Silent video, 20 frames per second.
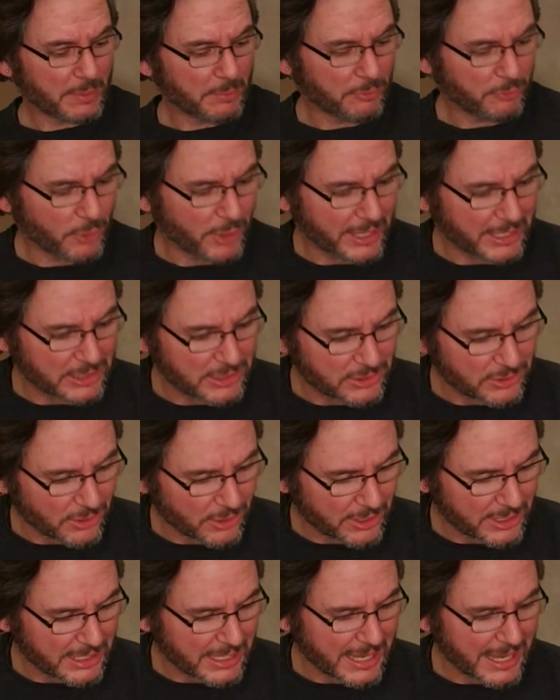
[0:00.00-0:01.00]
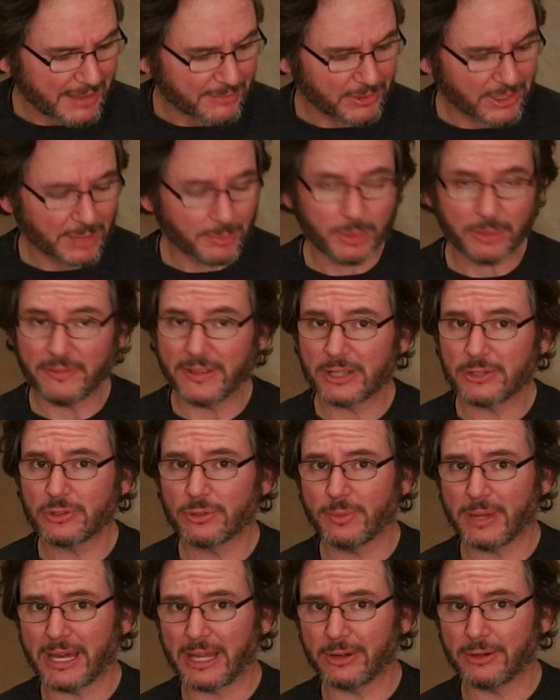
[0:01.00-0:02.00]
Before I get started, I have a couple of
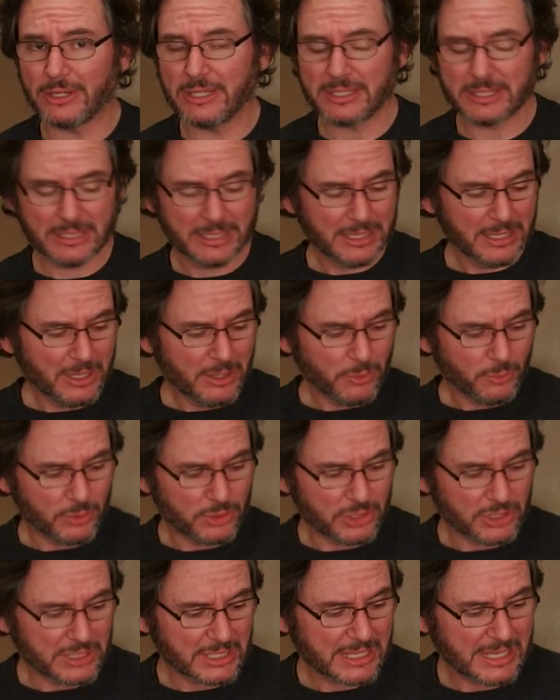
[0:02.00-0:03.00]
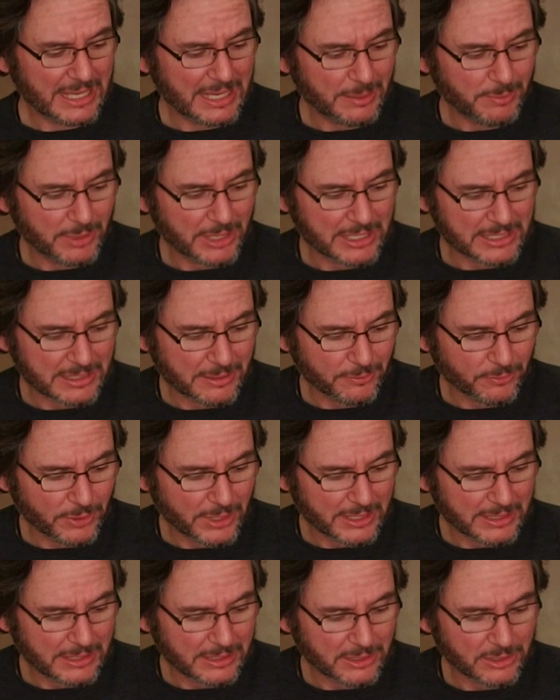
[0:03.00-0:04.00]
extra batteries, which is key because I've
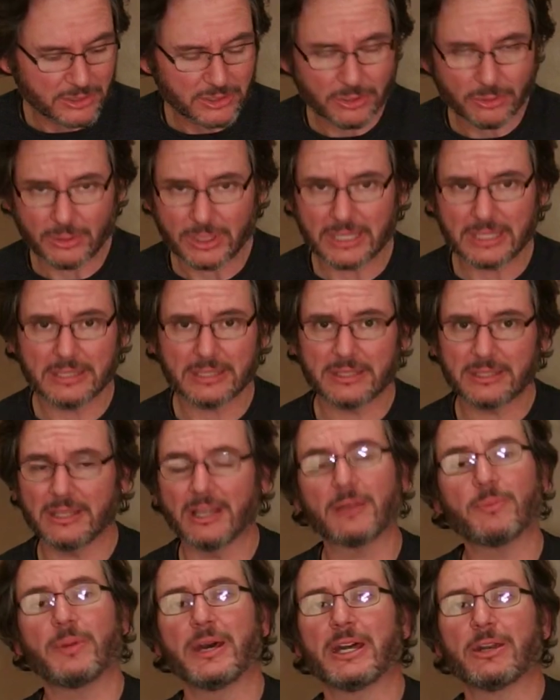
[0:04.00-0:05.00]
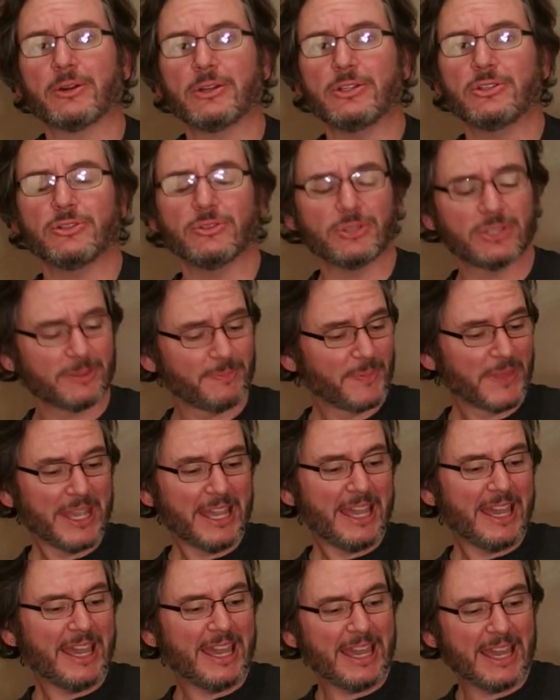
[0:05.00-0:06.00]
read that the Sonys suck battery juice.
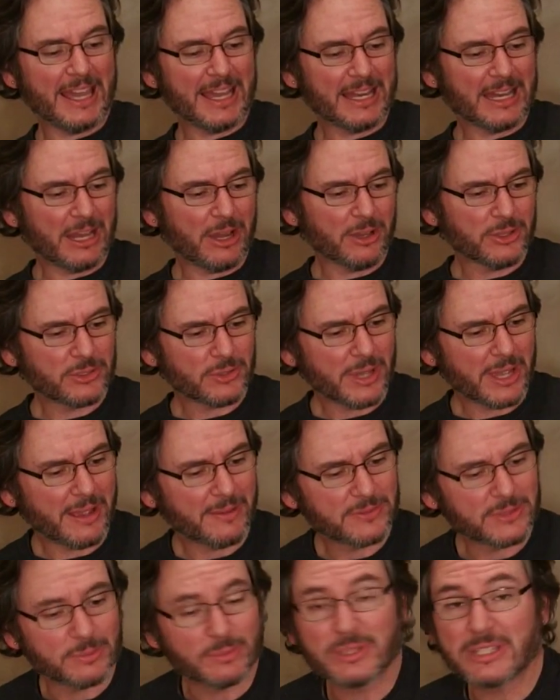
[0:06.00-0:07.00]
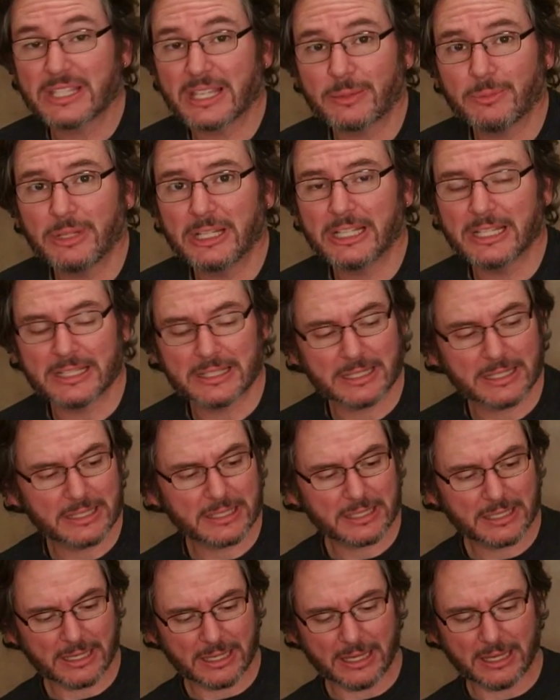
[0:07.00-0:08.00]
And I also have some Sigma
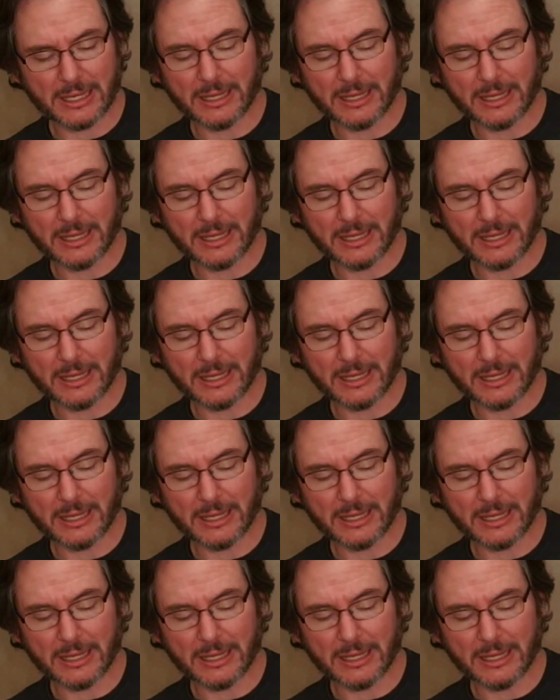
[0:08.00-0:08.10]
lenses.